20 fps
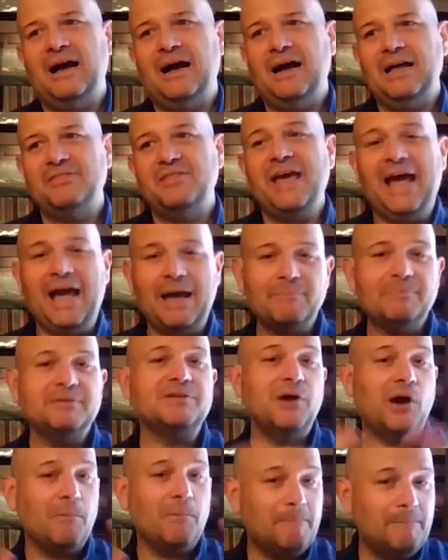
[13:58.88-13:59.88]
Uh, they happened
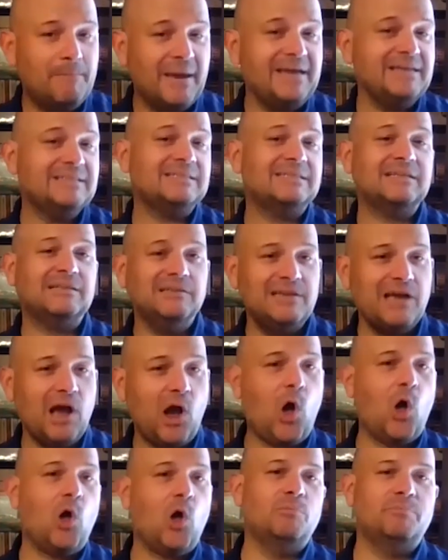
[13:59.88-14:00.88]
to basically
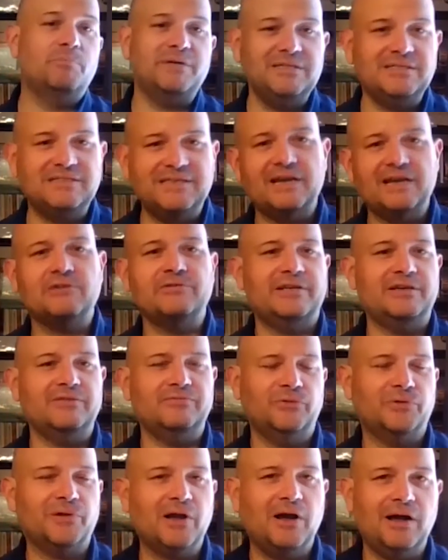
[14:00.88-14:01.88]
all be
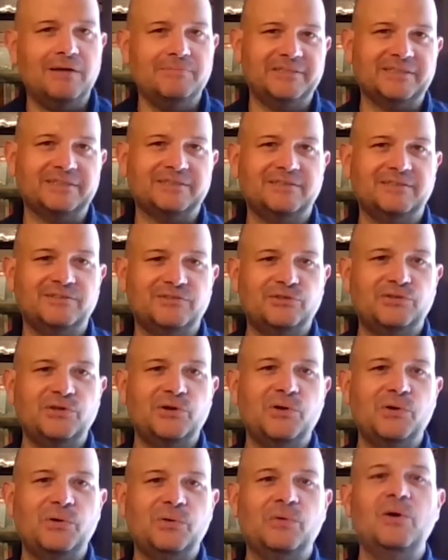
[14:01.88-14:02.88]
Daredevil comics.
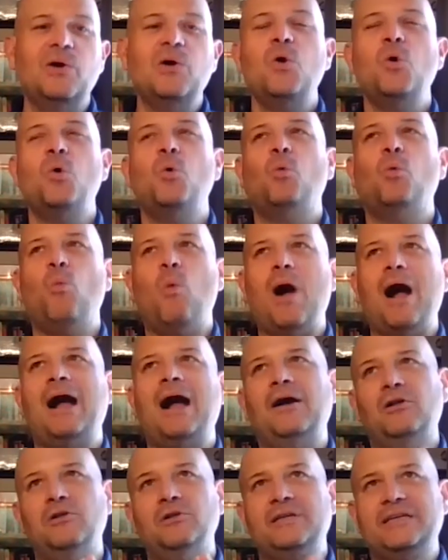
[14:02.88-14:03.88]
So
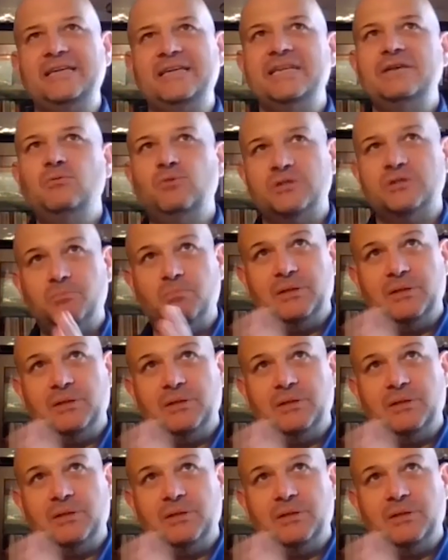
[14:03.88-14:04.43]
while he was